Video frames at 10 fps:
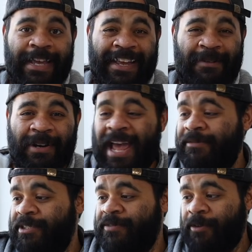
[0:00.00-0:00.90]
And I'm going to
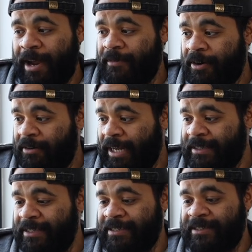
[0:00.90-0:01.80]
have this forever.
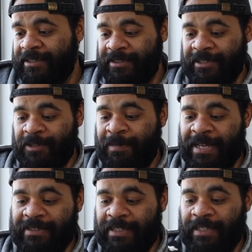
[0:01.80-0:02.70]
Like this is
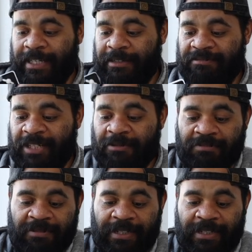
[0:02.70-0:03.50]
basically, you know,